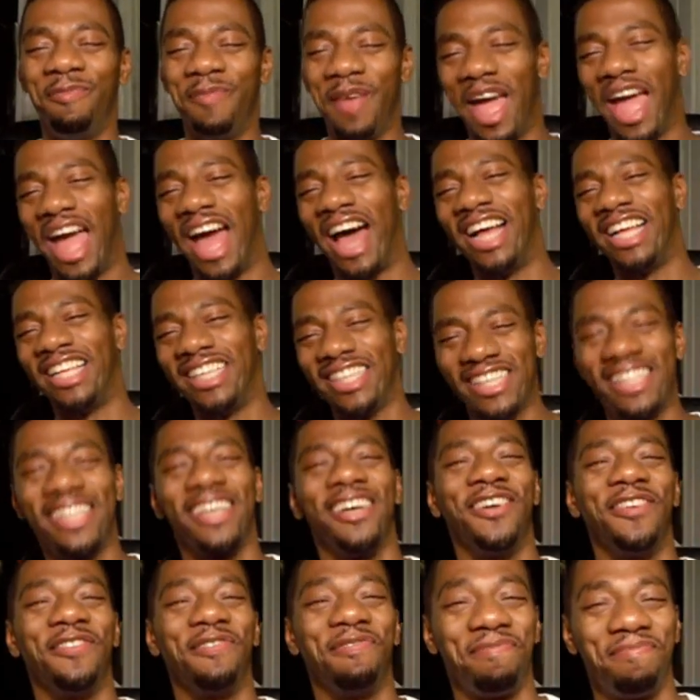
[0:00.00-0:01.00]

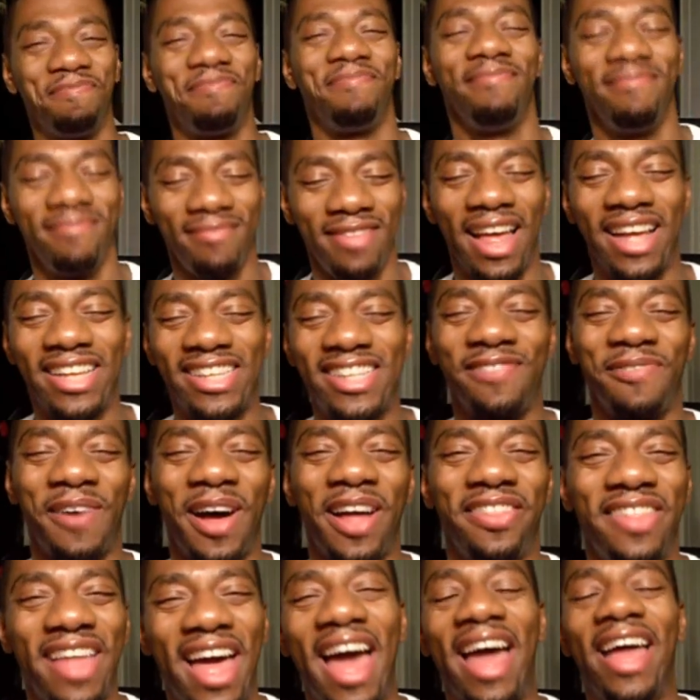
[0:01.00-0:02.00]
Yeah, so
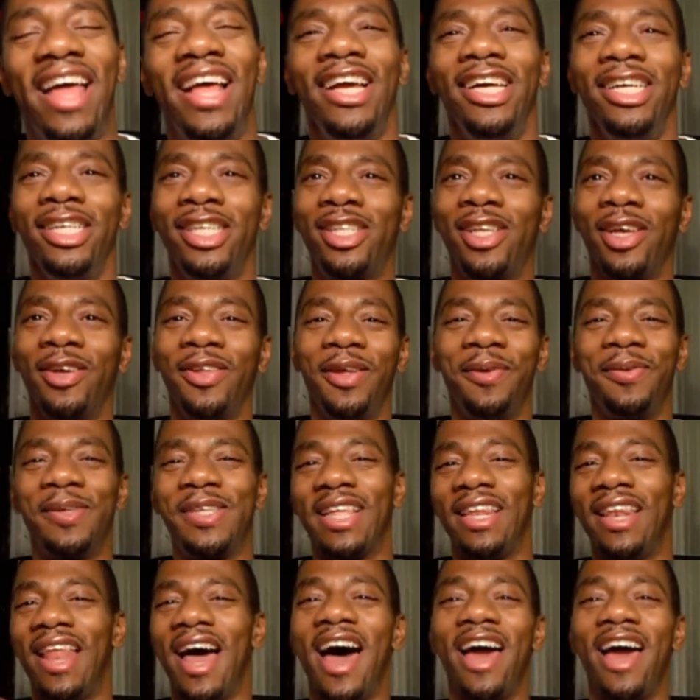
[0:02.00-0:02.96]
that's about that.